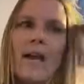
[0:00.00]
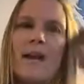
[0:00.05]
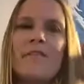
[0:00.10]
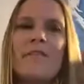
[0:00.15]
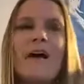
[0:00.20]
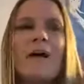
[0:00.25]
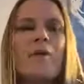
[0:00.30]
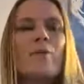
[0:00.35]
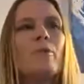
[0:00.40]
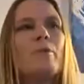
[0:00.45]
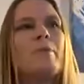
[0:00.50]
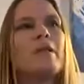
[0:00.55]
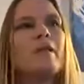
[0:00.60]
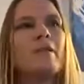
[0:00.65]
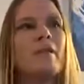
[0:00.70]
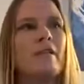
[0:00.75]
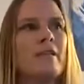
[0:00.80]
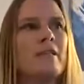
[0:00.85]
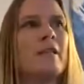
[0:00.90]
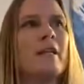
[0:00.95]
And that would be
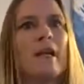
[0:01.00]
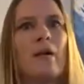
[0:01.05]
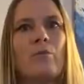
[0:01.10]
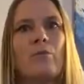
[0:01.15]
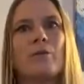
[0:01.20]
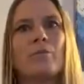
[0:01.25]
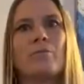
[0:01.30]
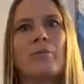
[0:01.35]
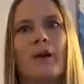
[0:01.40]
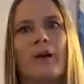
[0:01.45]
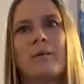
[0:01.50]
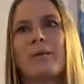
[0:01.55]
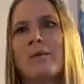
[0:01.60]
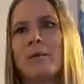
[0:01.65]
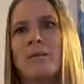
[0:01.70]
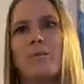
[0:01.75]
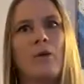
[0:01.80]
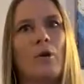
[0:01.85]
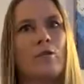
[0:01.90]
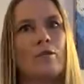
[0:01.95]
the thing that I would
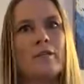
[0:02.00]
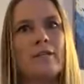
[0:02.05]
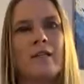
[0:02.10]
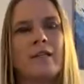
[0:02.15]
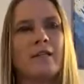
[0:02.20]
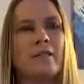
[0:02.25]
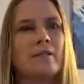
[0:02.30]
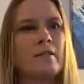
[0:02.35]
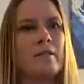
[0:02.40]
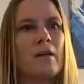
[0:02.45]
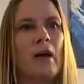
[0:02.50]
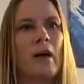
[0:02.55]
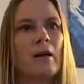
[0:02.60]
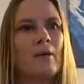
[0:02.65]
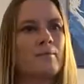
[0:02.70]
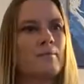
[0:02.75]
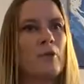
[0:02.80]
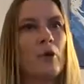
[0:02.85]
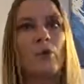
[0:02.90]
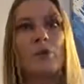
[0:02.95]
recommend the most, is
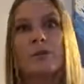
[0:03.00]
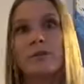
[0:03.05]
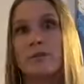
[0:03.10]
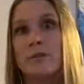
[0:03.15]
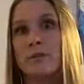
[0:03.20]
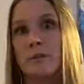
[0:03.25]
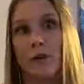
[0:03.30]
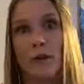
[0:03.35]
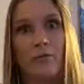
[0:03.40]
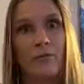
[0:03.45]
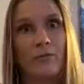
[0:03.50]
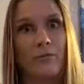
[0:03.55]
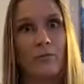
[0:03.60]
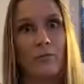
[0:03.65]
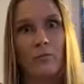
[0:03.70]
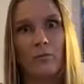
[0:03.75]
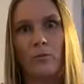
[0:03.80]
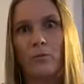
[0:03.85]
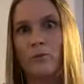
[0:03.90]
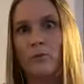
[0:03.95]
know your stuff
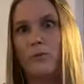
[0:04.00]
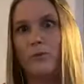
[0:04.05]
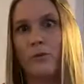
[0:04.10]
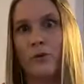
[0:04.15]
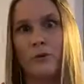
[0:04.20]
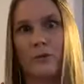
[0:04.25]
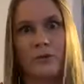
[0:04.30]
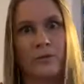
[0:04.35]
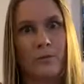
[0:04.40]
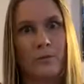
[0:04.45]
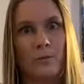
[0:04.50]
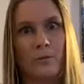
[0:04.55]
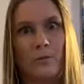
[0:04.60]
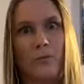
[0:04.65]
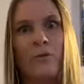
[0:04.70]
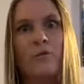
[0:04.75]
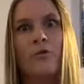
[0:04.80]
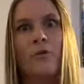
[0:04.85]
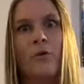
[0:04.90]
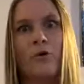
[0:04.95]
first
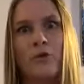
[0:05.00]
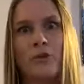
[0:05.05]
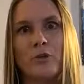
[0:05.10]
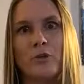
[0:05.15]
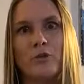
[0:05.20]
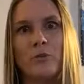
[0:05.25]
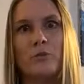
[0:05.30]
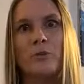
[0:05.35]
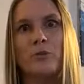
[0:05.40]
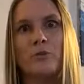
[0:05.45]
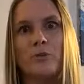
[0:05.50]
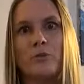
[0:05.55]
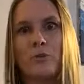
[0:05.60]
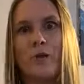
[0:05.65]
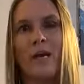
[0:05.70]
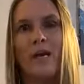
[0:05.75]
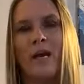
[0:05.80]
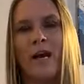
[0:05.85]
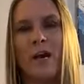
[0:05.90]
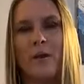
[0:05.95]
before you
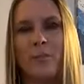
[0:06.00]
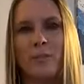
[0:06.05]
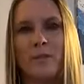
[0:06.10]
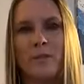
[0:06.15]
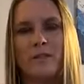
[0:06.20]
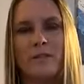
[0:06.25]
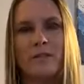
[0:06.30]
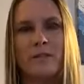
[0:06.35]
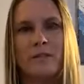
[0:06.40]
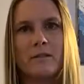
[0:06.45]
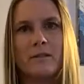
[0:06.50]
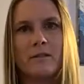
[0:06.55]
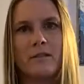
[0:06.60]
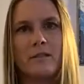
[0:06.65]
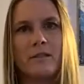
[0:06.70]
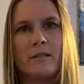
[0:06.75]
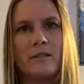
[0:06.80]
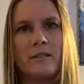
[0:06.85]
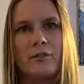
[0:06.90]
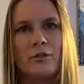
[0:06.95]
try to help with
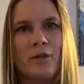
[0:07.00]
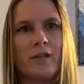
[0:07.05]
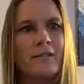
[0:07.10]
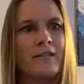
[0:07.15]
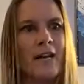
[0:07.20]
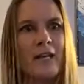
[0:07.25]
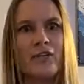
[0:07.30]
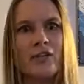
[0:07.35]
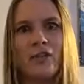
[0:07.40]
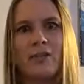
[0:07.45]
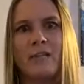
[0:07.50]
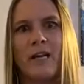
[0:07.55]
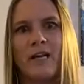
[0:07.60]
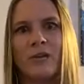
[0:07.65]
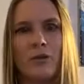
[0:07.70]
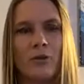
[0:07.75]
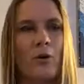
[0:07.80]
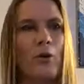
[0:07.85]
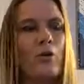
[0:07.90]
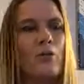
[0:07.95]
these transactions
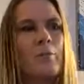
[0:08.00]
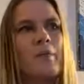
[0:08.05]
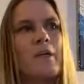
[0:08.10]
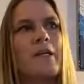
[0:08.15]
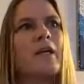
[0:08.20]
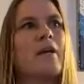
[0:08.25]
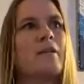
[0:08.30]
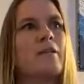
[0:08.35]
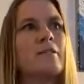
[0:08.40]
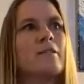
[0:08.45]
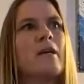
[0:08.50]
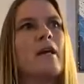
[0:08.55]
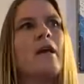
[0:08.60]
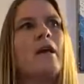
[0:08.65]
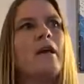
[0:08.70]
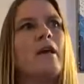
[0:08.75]
on your own, because